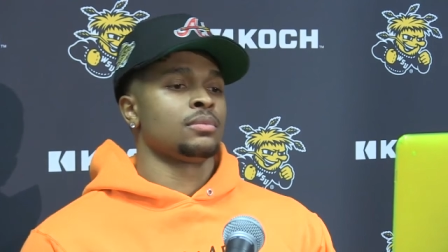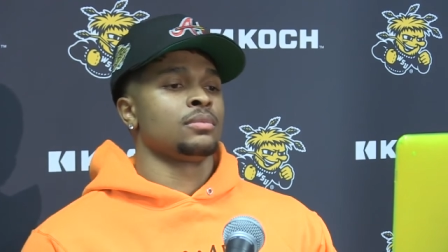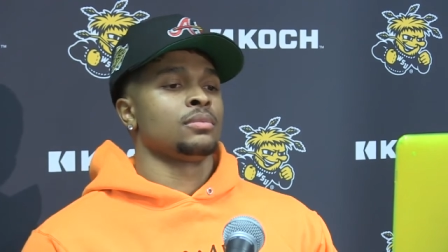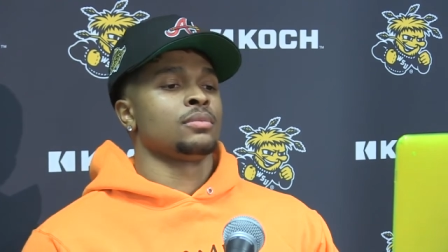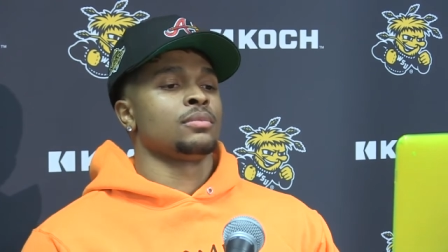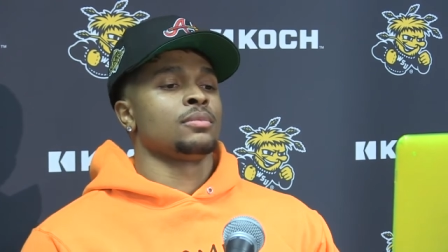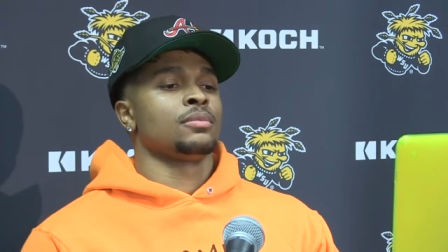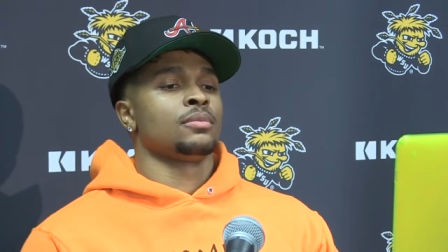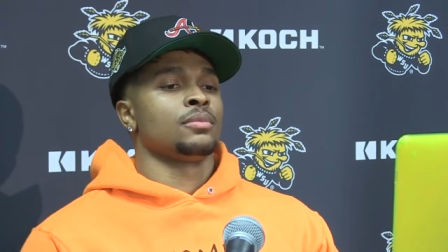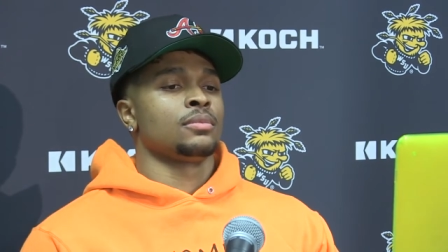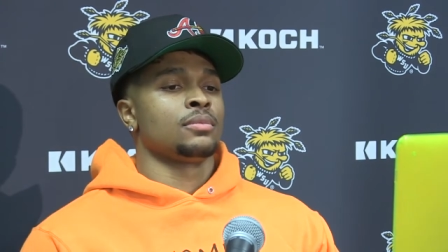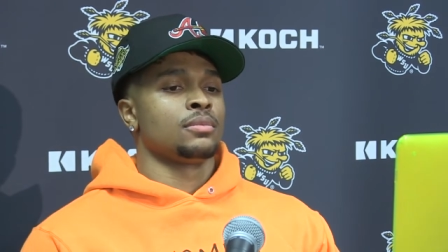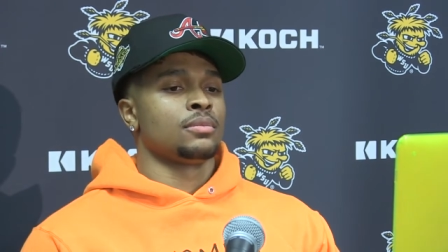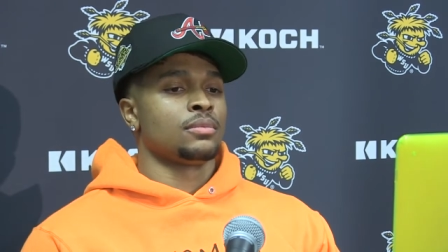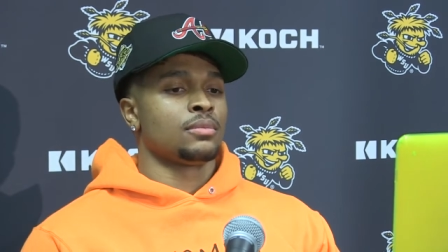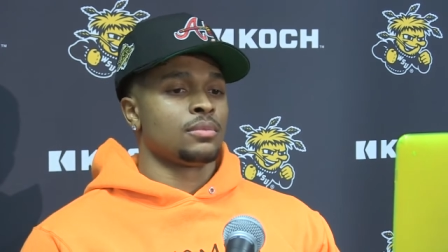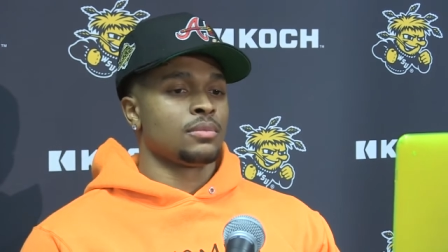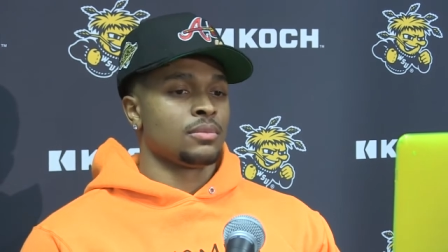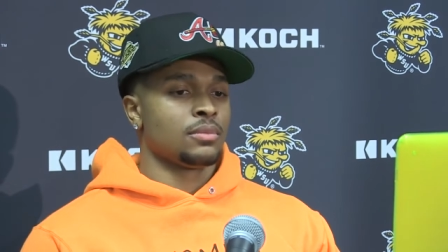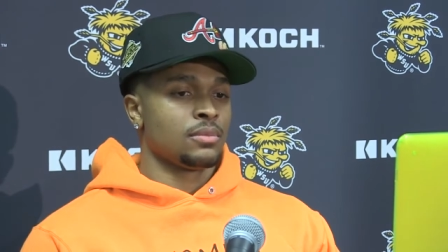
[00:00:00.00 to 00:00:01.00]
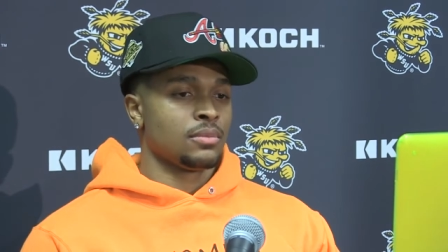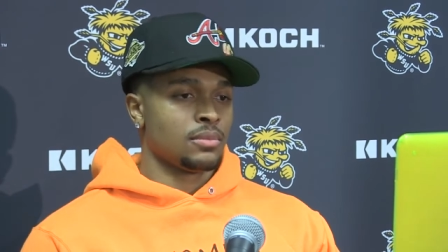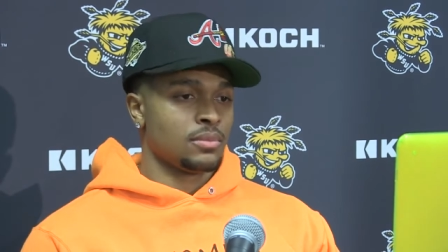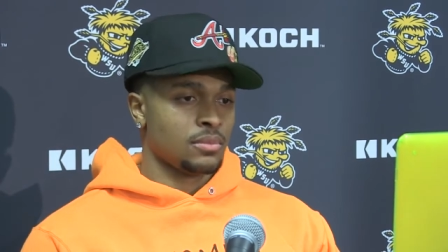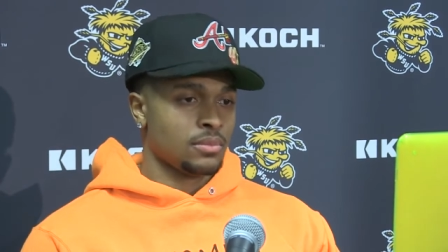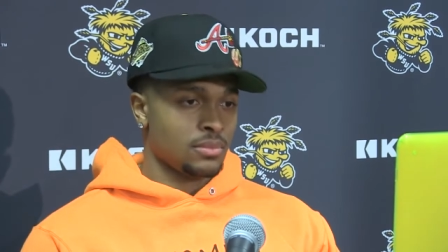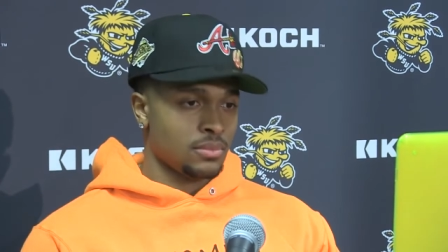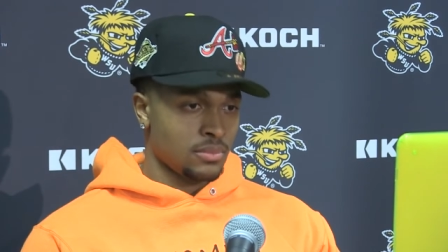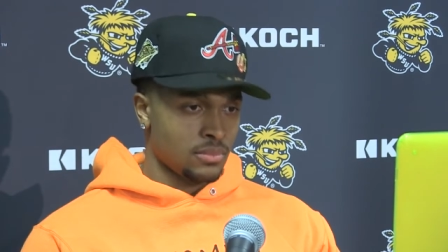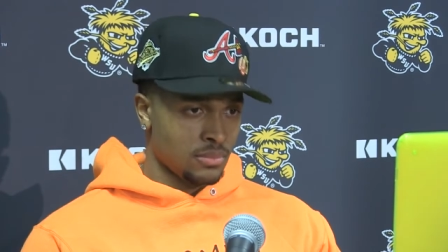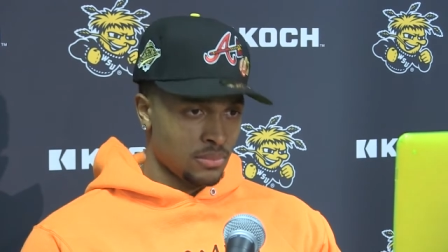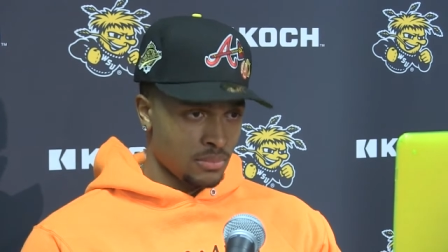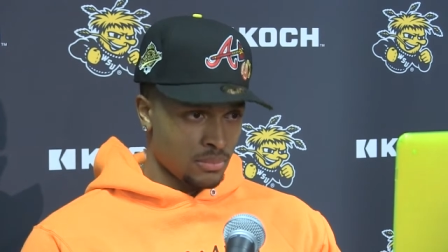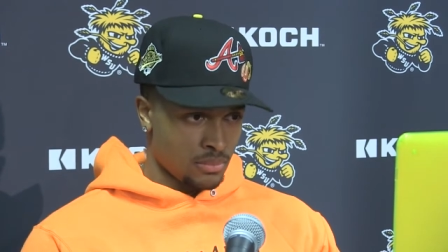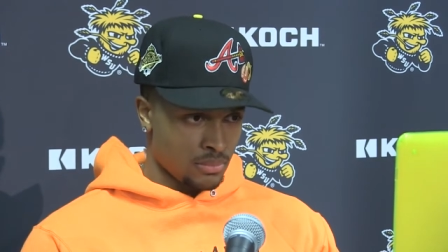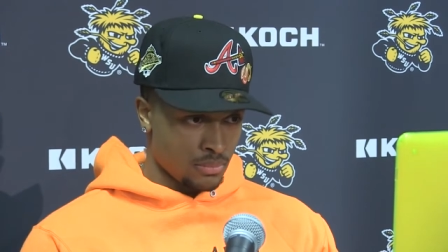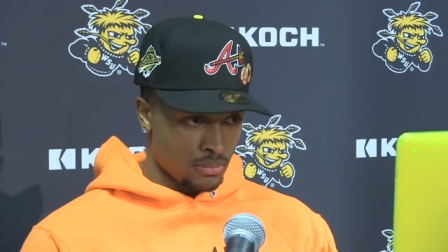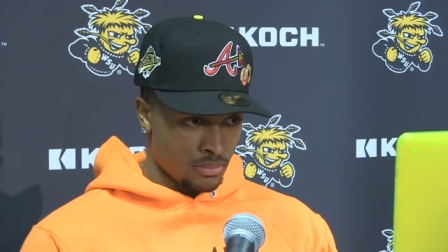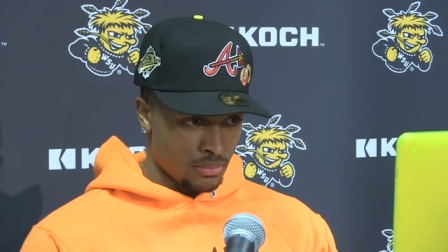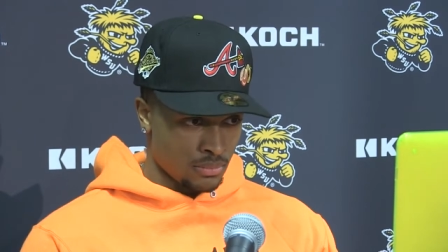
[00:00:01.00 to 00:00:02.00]
decision to come back
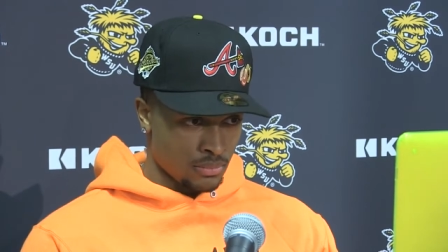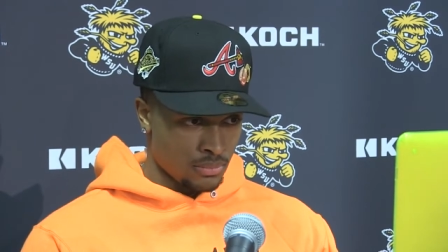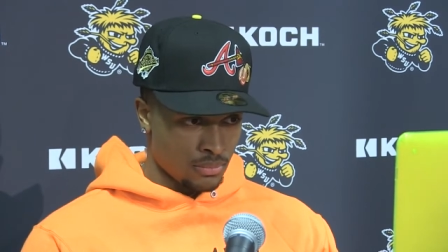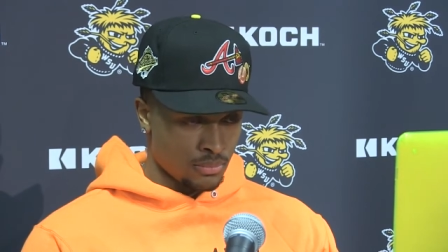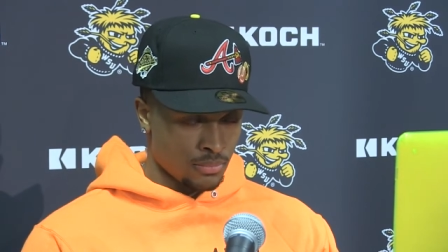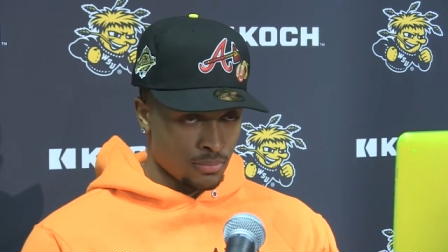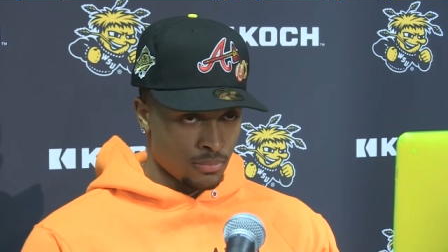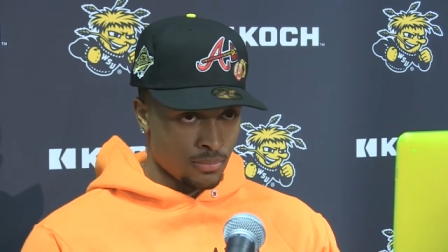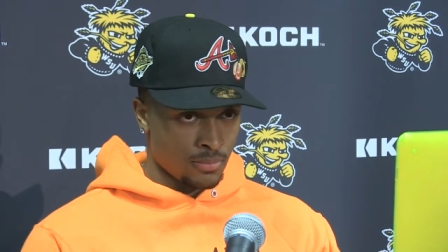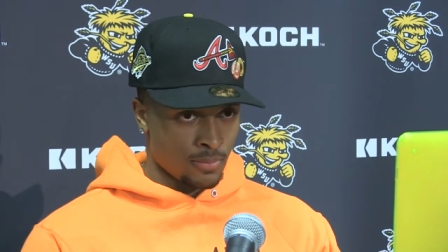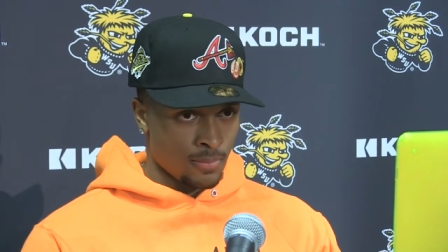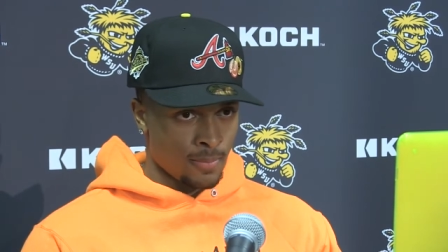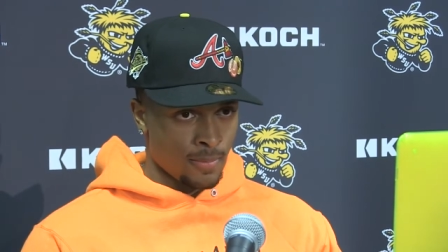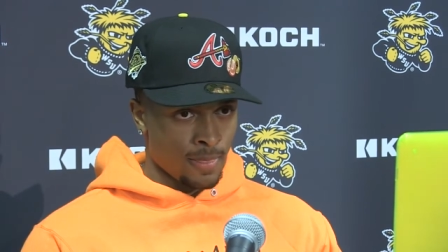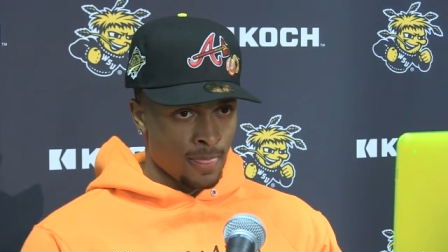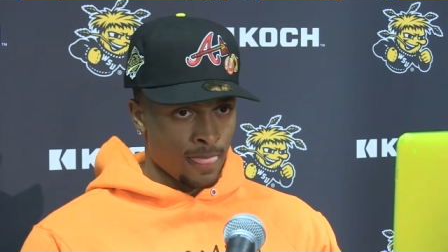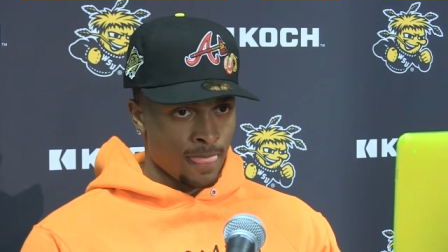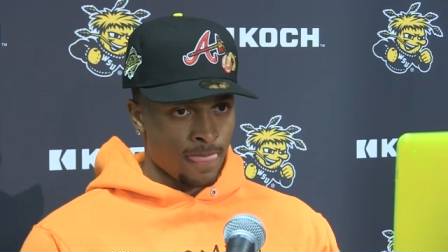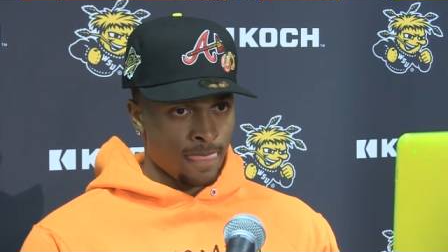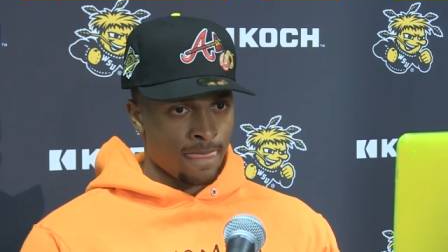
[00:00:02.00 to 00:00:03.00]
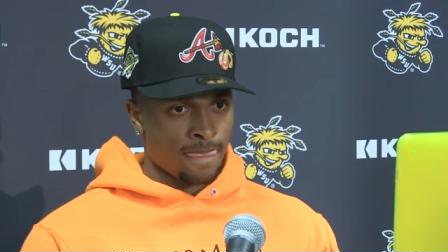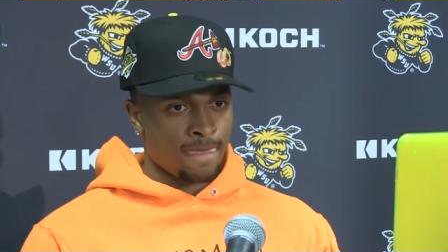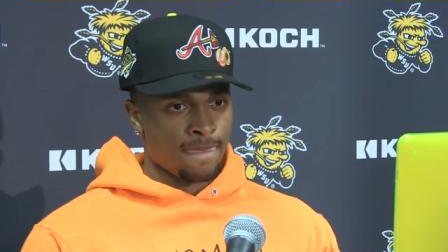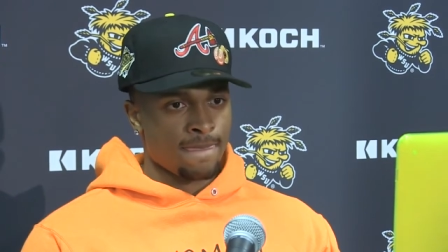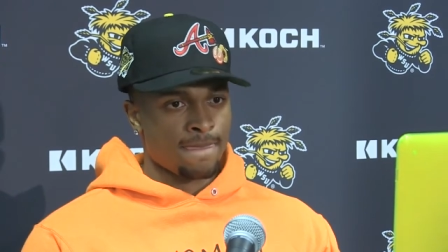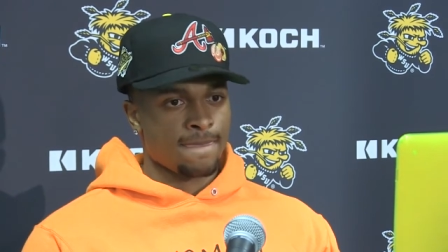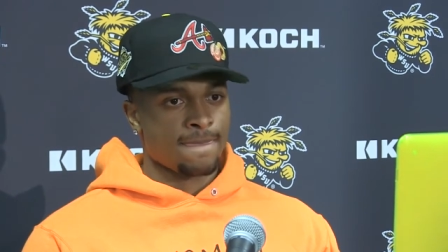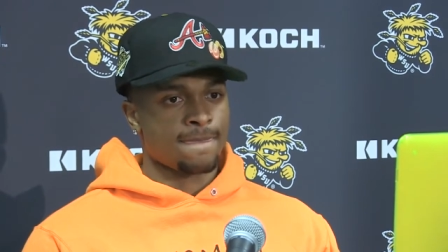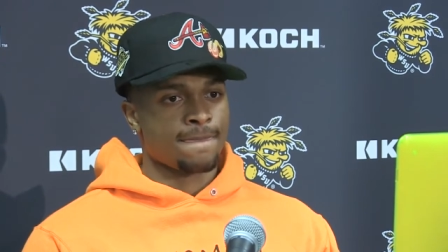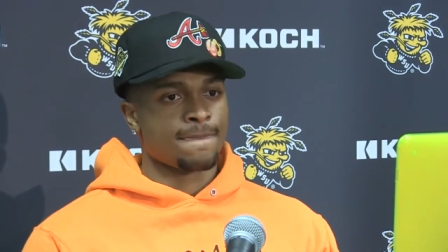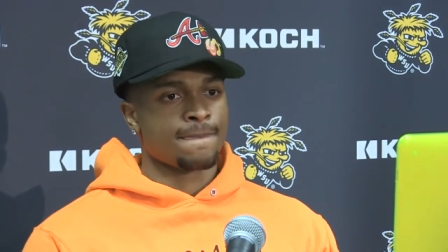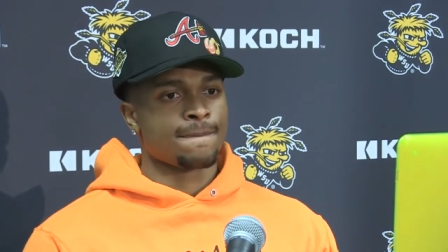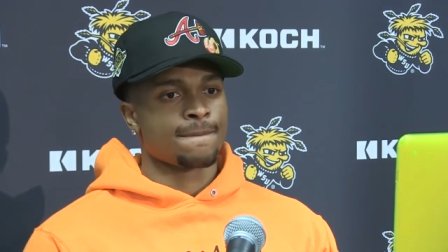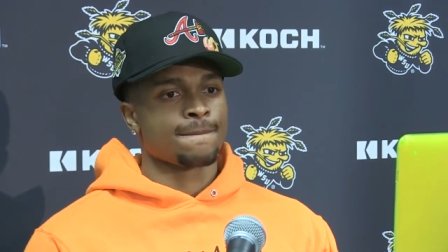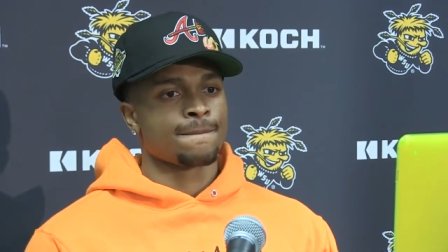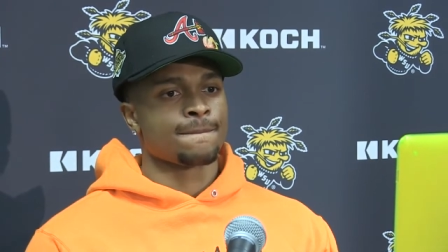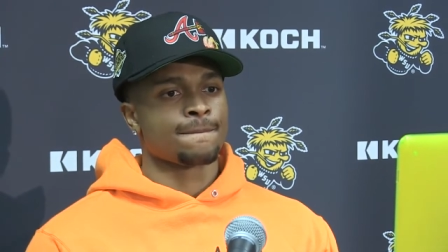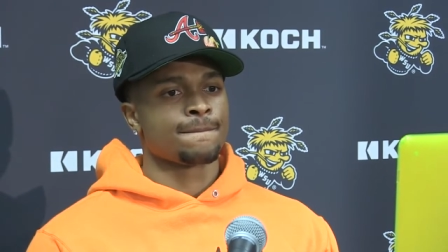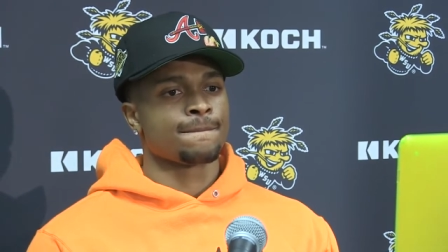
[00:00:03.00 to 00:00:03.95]
when so many of your former teammates didn't?